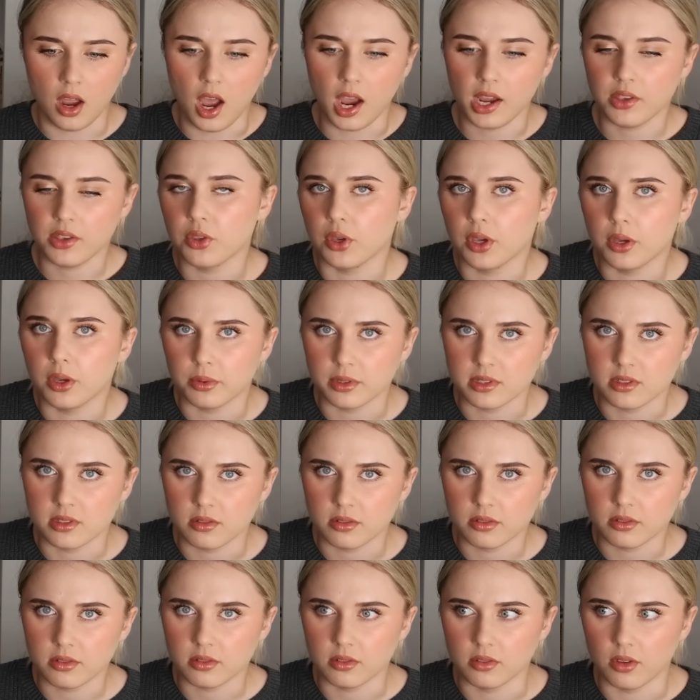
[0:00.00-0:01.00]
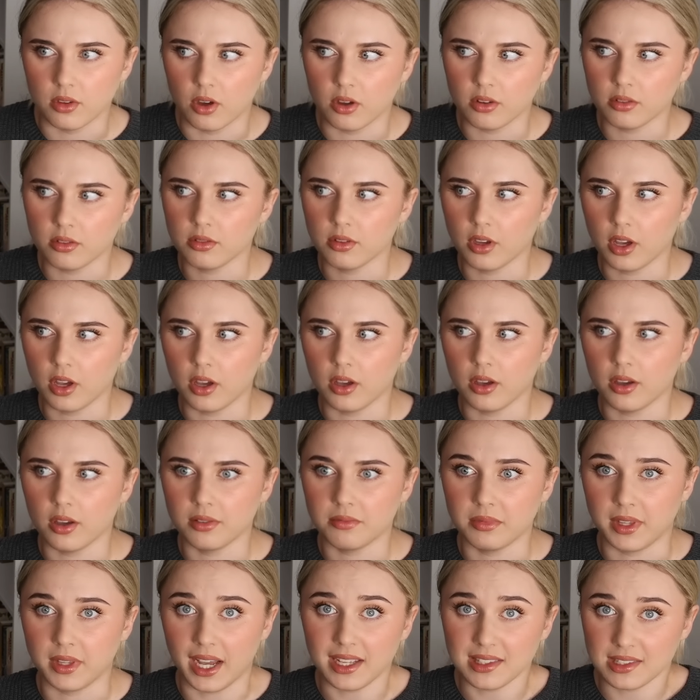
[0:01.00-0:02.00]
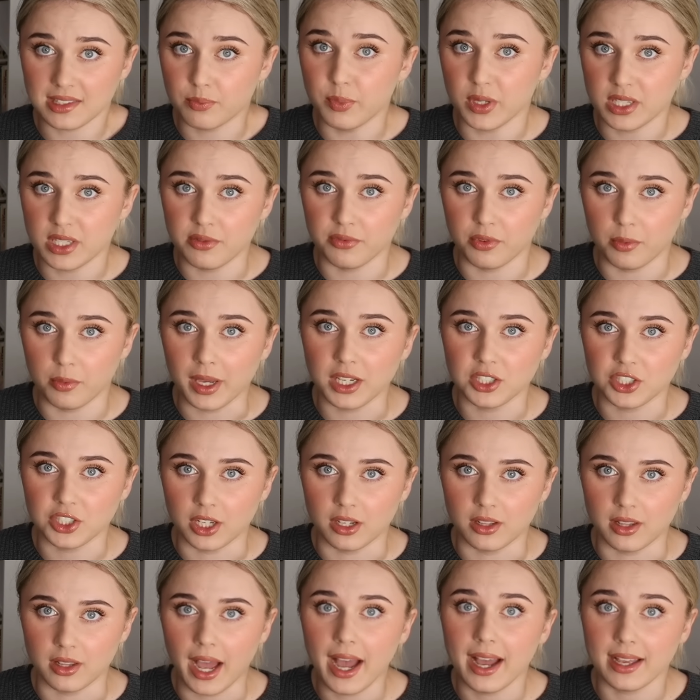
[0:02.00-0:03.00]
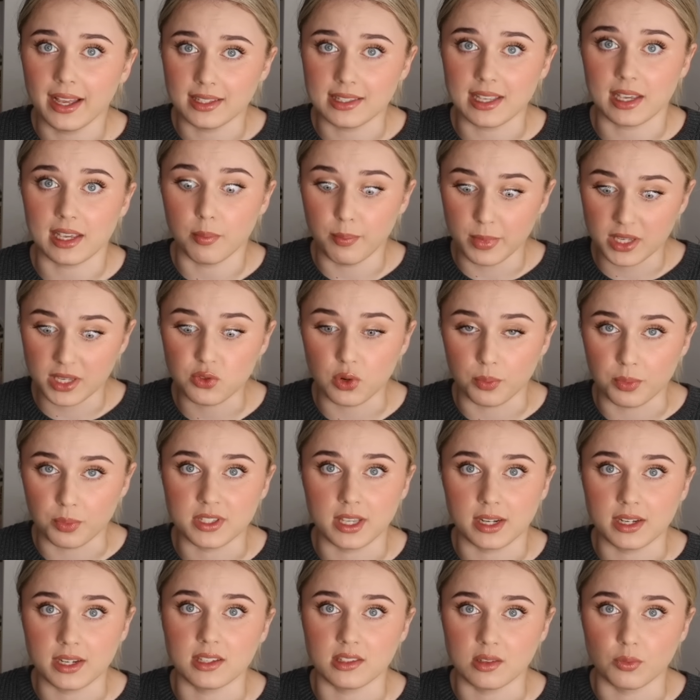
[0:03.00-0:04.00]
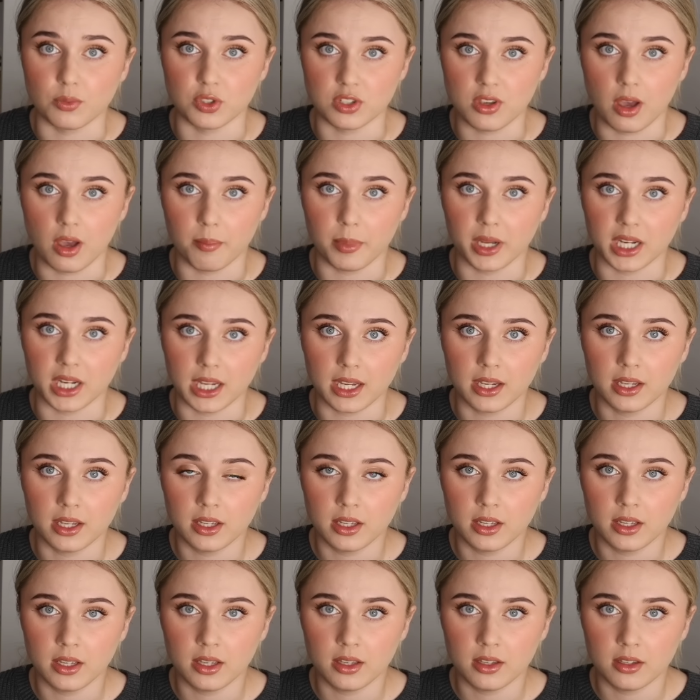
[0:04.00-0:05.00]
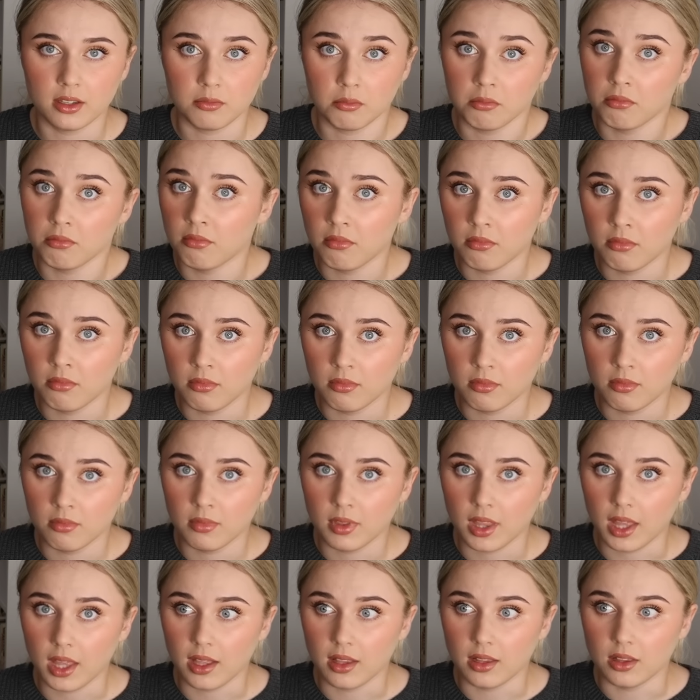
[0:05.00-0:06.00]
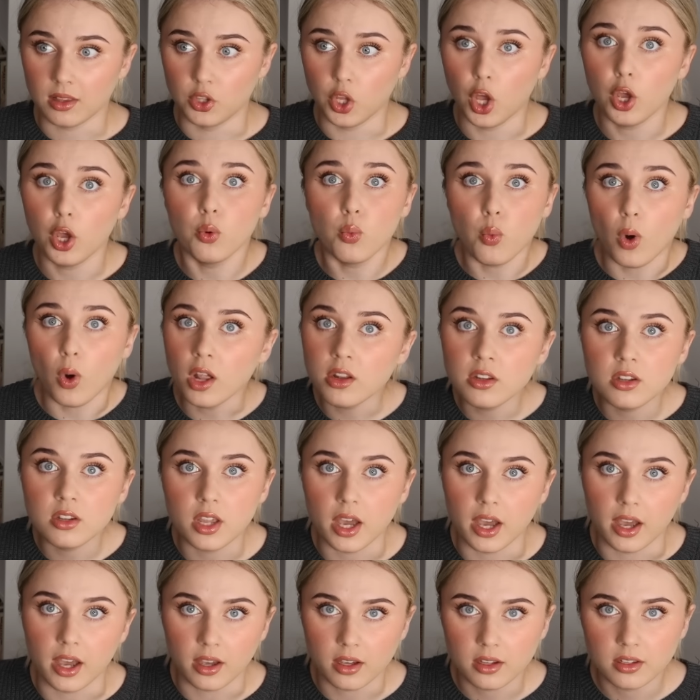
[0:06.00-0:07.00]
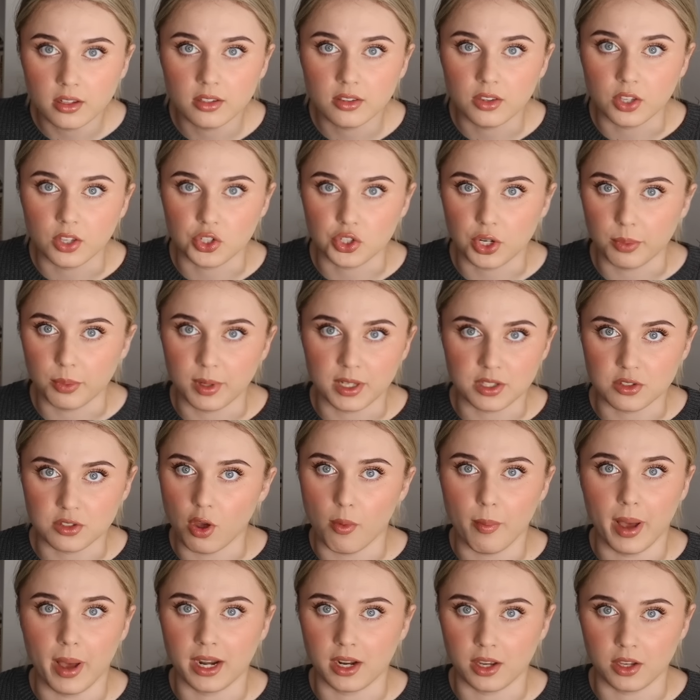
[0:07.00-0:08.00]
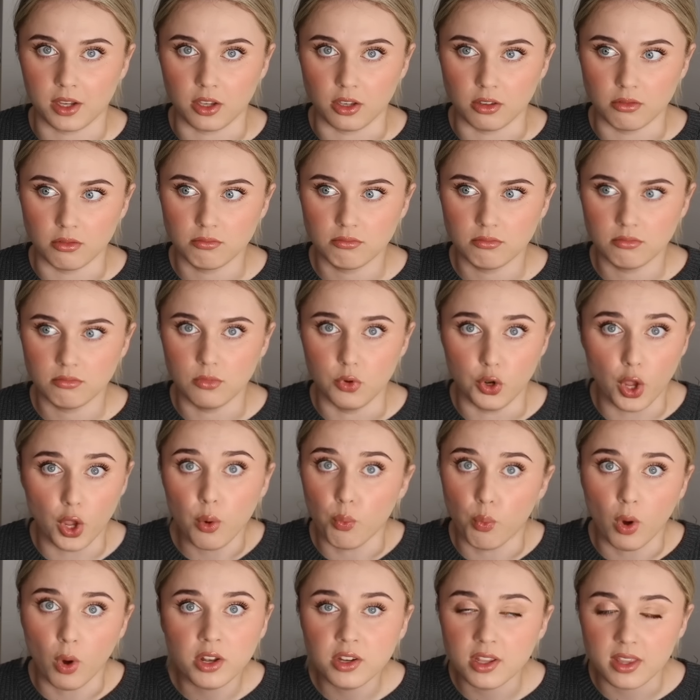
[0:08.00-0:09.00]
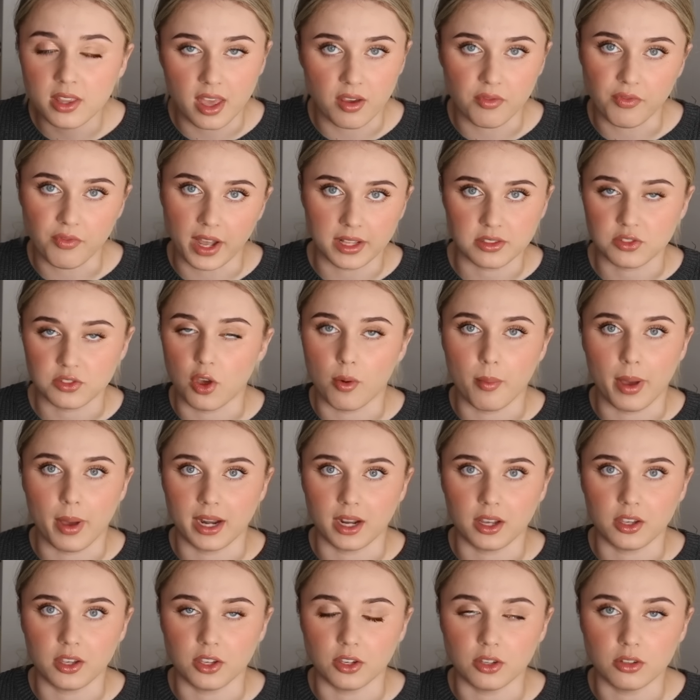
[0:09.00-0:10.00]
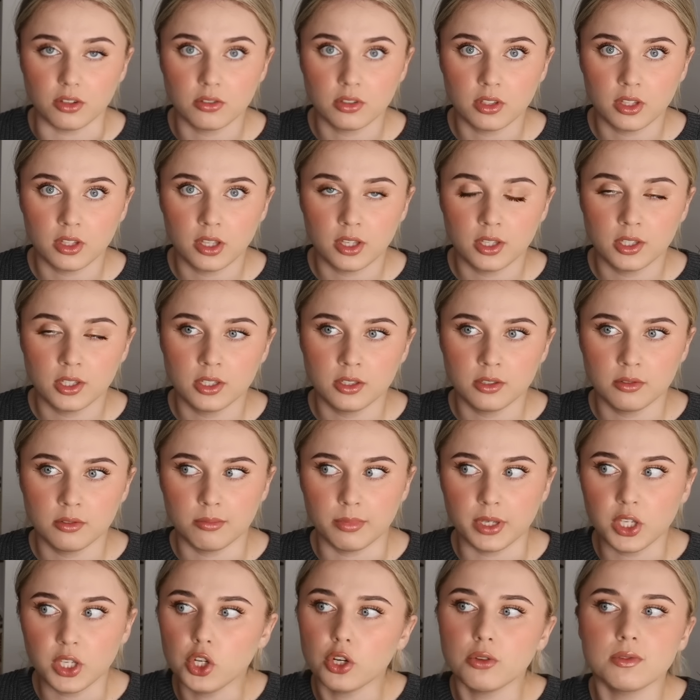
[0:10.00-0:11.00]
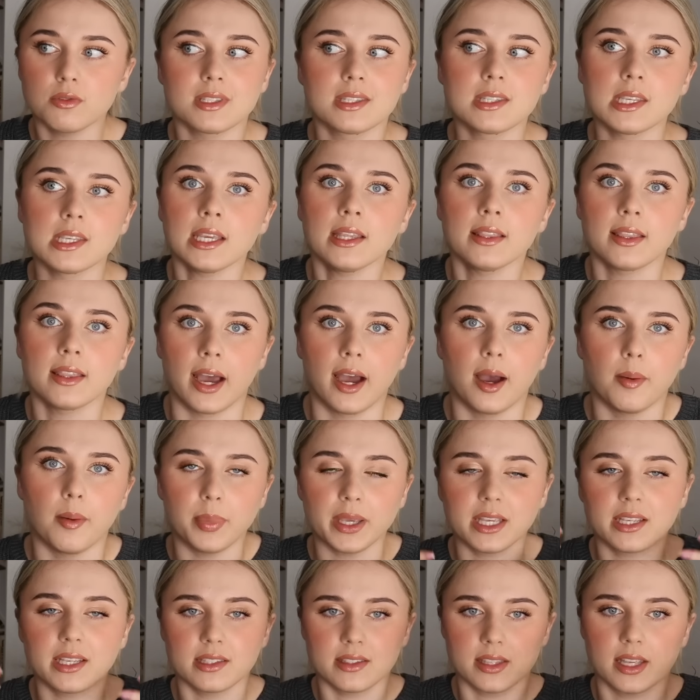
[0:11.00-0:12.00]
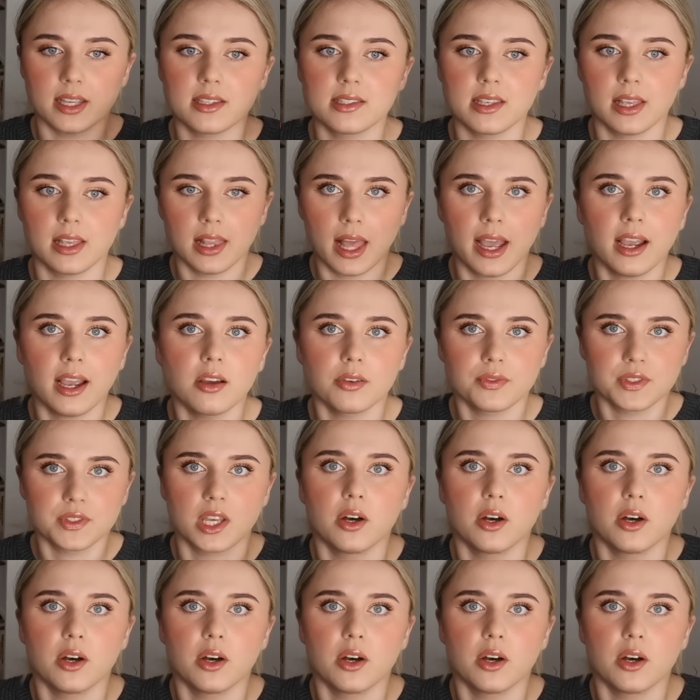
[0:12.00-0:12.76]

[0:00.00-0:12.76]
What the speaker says: I thought it was not, that's misinformation. That is like misrepresenting someone's company. No wonder the triplets got mad at you. No wonder their fans got mad at you. But you don't see that because there's a lack of